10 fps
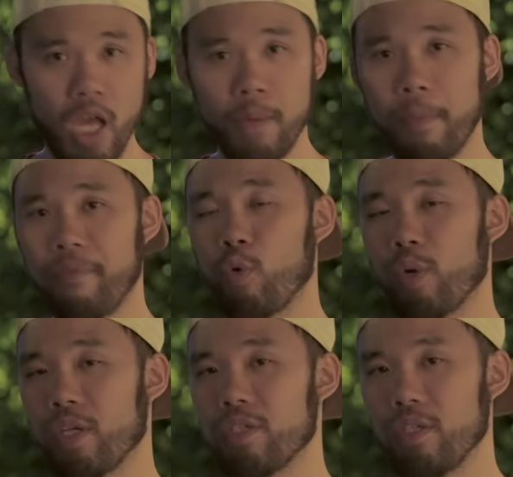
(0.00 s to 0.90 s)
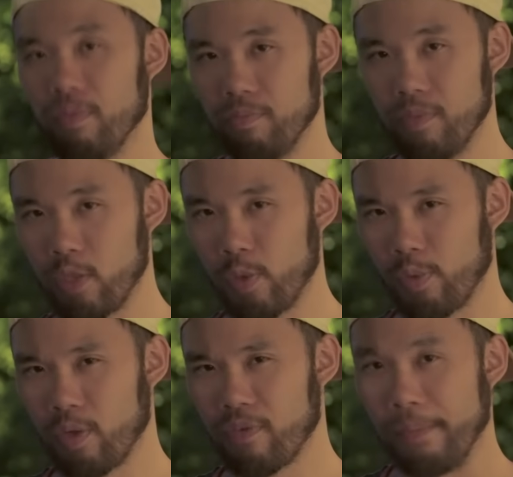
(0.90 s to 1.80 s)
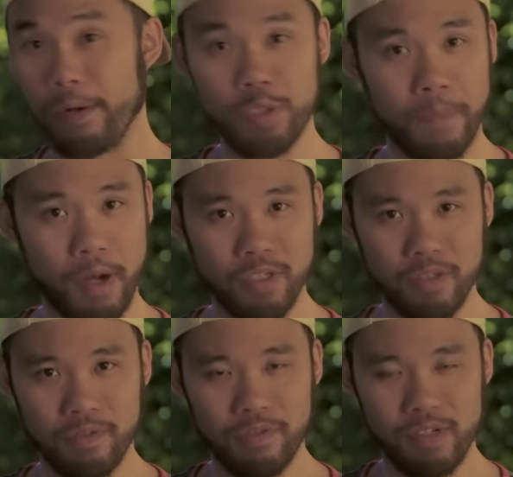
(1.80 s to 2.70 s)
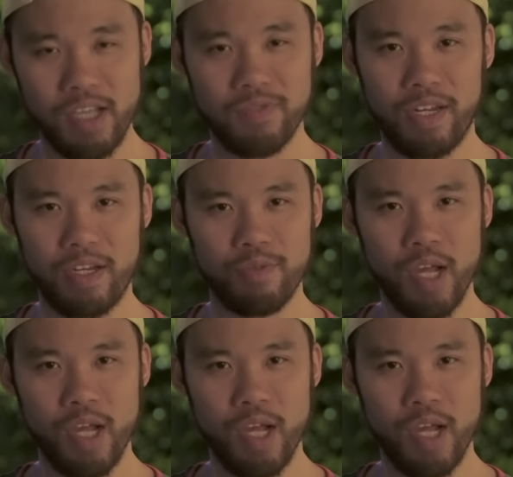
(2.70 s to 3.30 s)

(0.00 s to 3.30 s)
But before we continue, a quick word from our sponsor for today's video,